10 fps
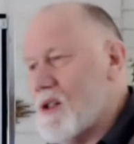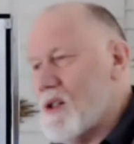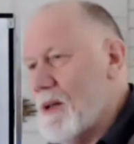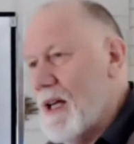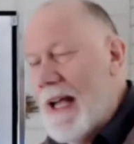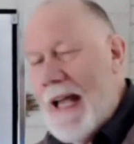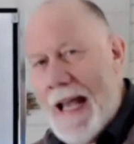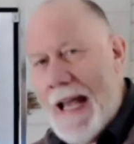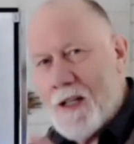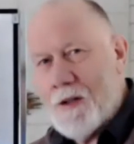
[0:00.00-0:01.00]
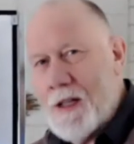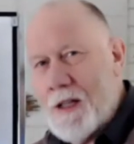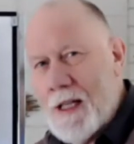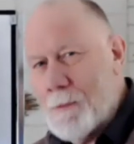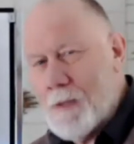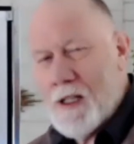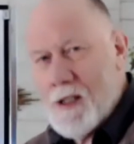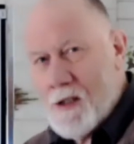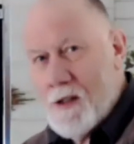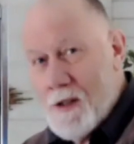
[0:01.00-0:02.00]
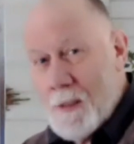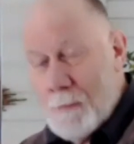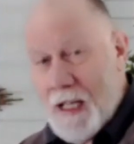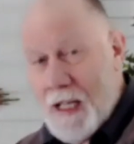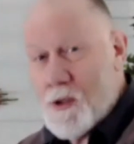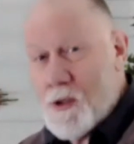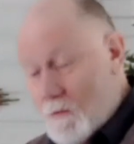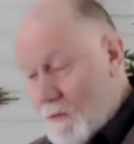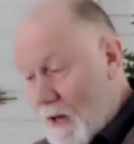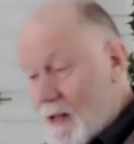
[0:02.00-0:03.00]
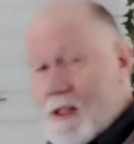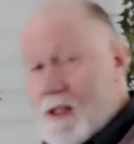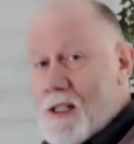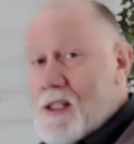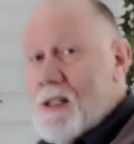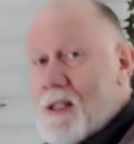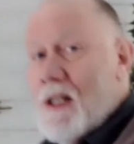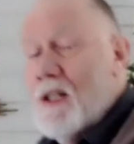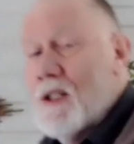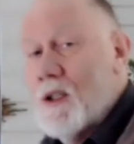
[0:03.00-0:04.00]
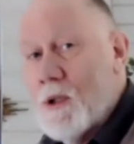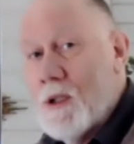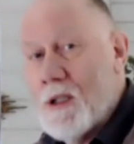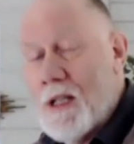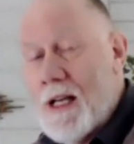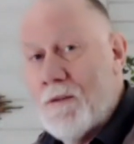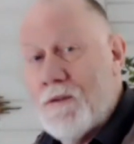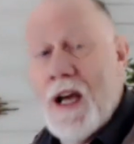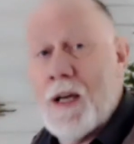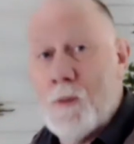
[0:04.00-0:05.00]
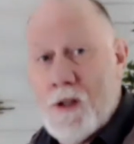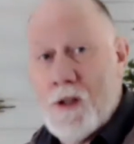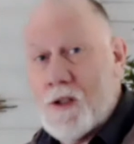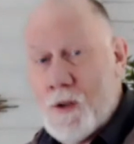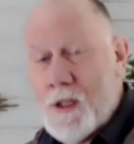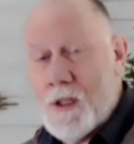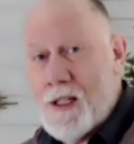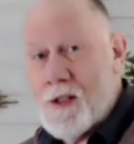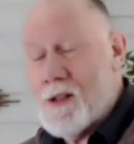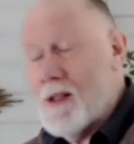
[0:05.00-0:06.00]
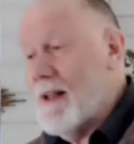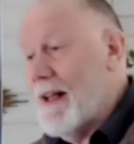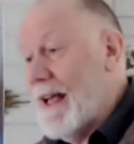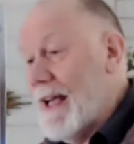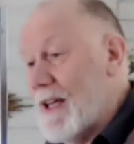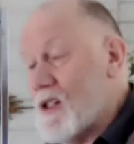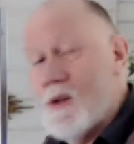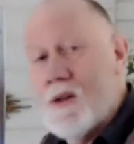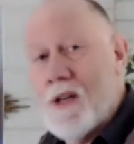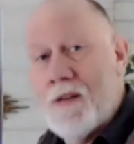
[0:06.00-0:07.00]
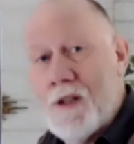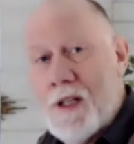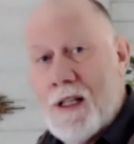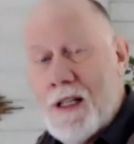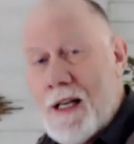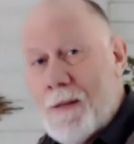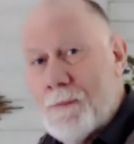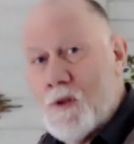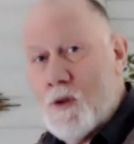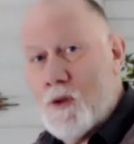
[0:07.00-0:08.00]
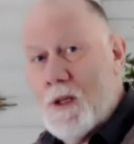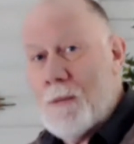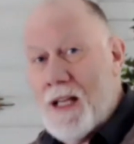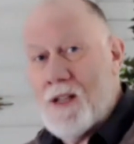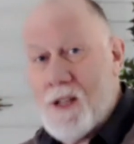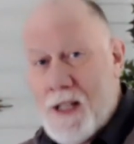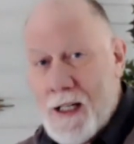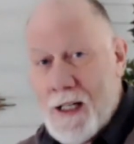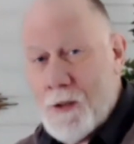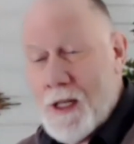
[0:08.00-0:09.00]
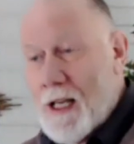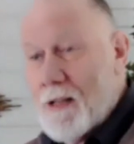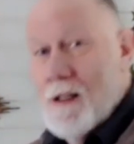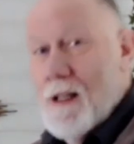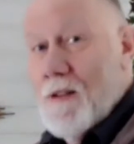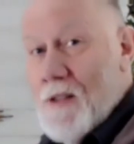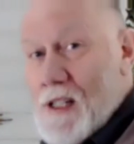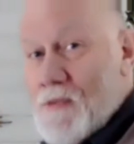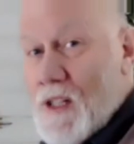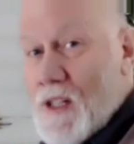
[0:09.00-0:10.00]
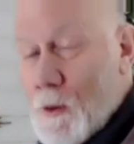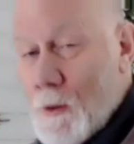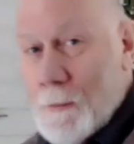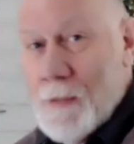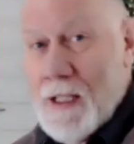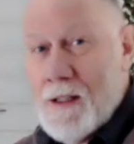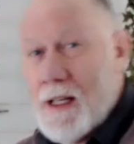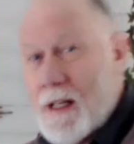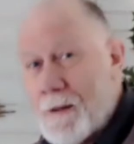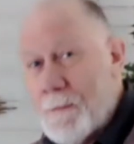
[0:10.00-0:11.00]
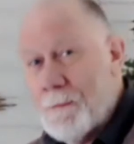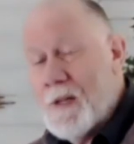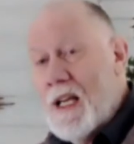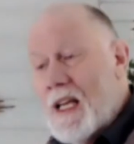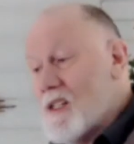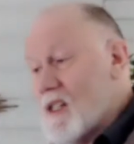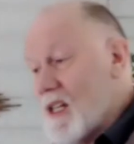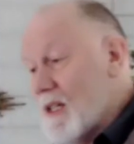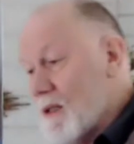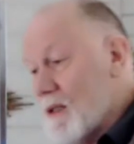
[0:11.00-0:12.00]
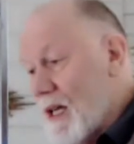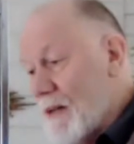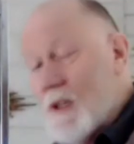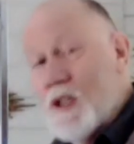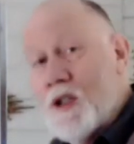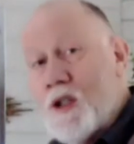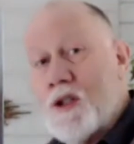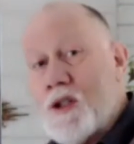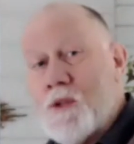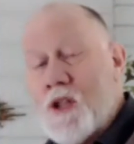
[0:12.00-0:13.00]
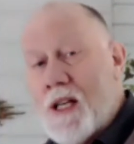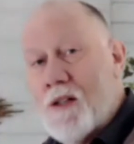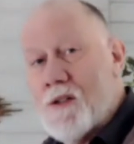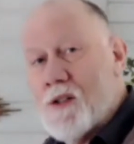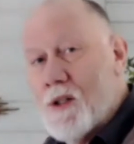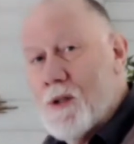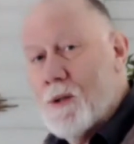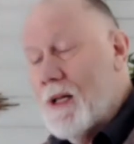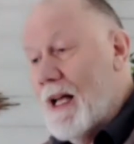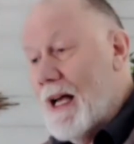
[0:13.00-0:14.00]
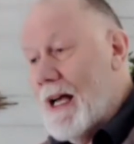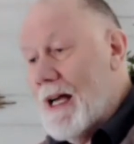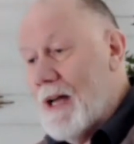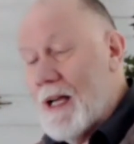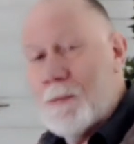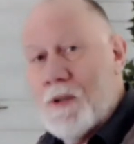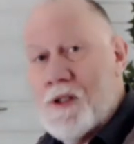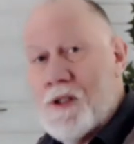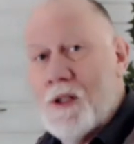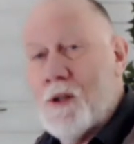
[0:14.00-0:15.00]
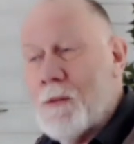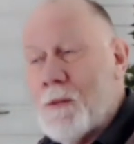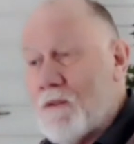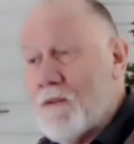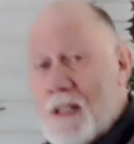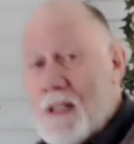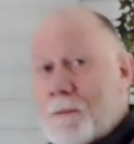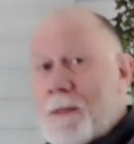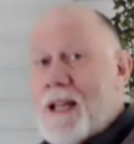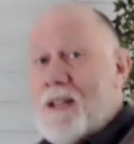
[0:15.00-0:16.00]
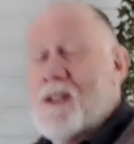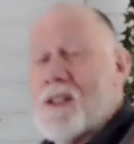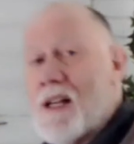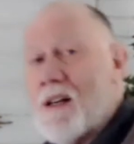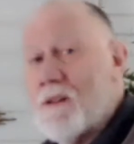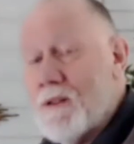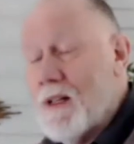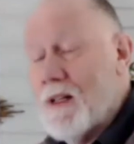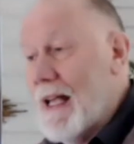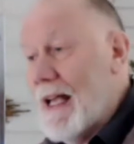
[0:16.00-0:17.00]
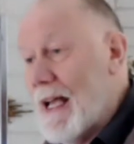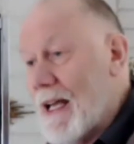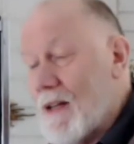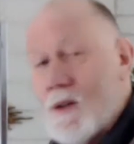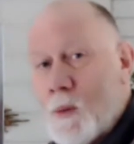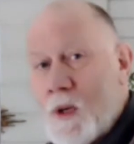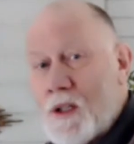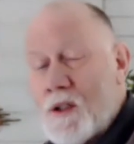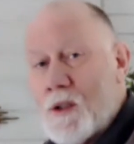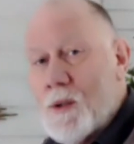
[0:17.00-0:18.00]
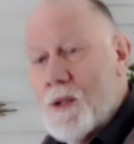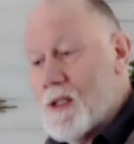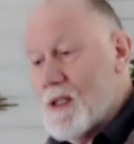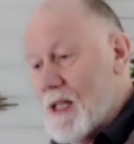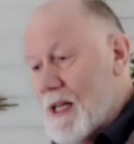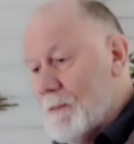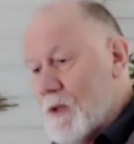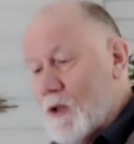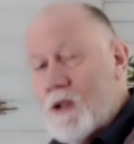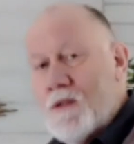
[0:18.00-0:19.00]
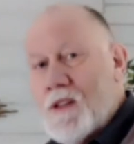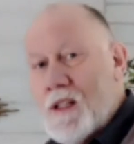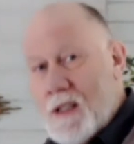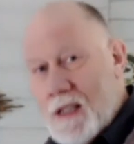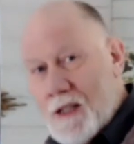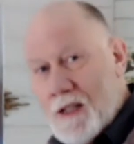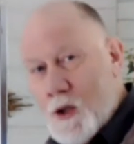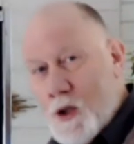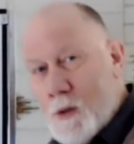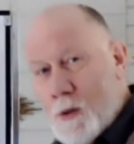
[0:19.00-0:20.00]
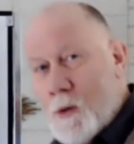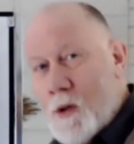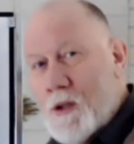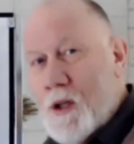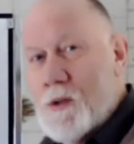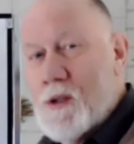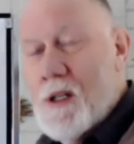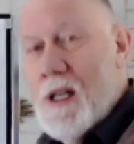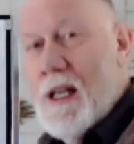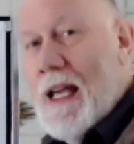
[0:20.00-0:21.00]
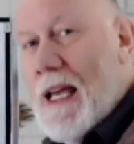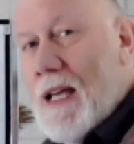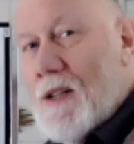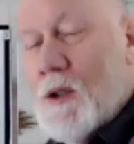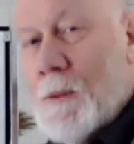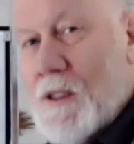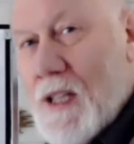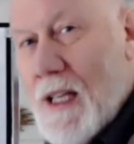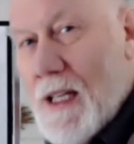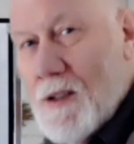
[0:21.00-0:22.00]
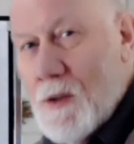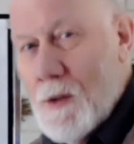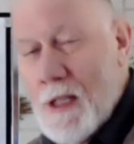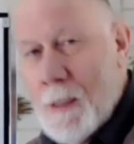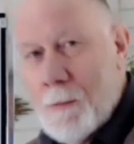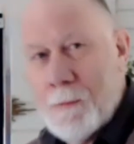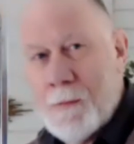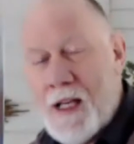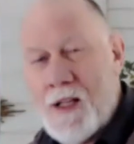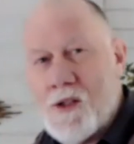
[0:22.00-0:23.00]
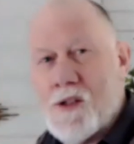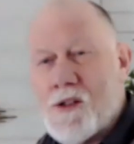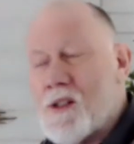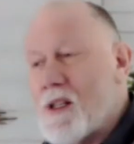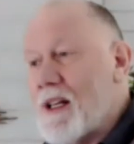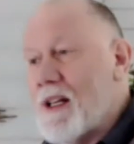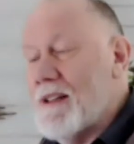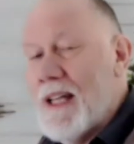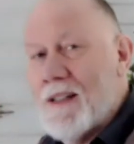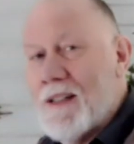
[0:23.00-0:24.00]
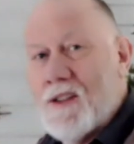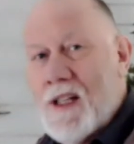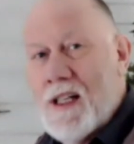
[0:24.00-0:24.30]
to anchor it in, because on the page you'll find this, you will find one of the trees. And so every tree page that I create, this video will be there. It's in the YouTube channel, so I appreciate you might find it by itself. And what you do is look for the link in the show more notes, and you'll be taken to a couple of pages that